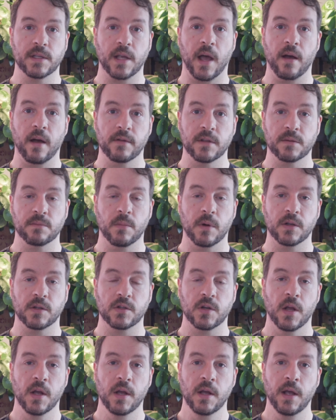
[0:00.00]
have as
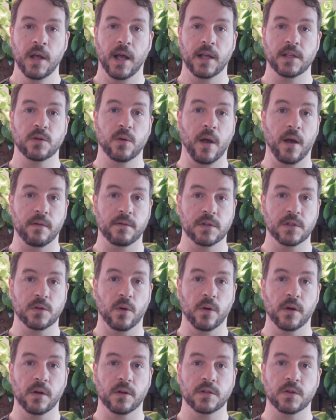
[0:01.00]
much as you have
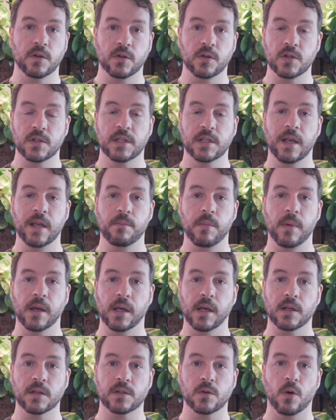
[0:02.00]
soil. So you just keep
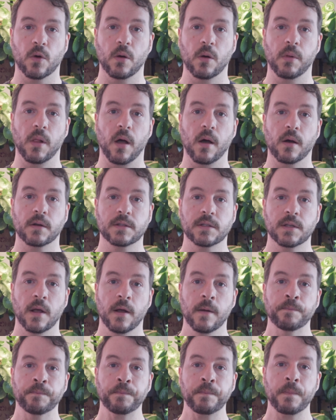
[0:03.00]
making soil blocks.
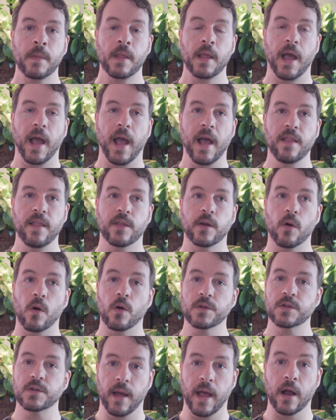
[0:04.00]
And they're
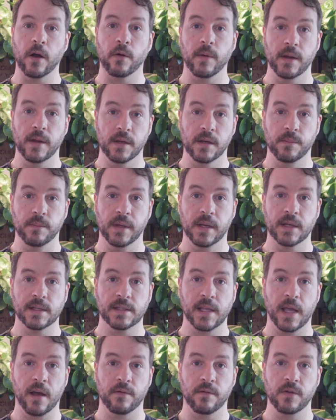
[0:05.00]
also aerated
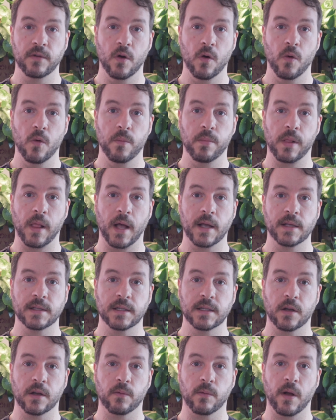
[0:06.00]
because they have no
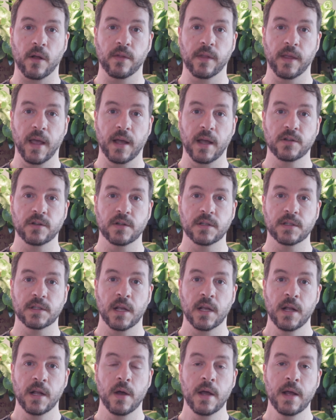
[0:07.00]
plastic around the
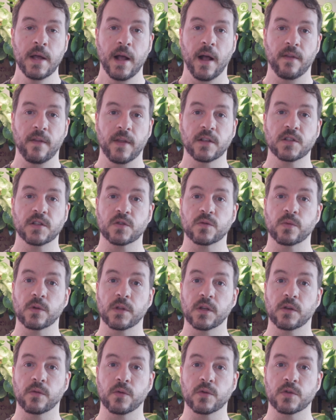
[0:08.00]
edges. And that's just
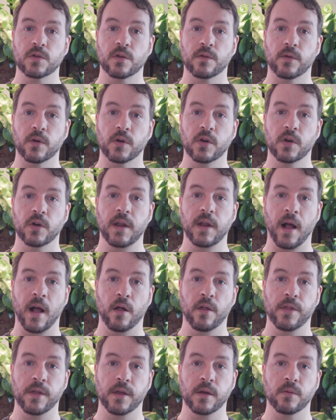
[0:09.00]
really crucial for good,
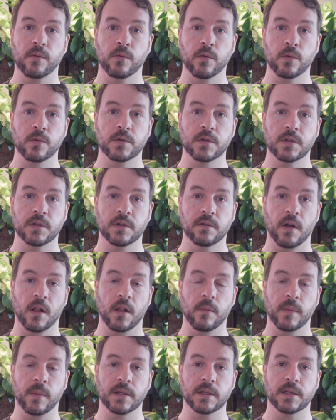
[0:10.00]
healthy root
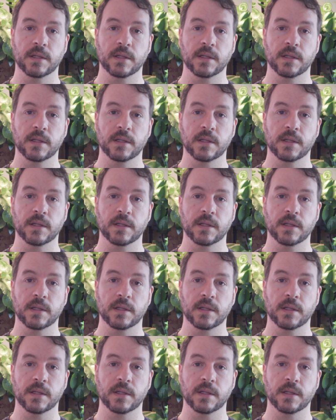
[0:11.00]
development.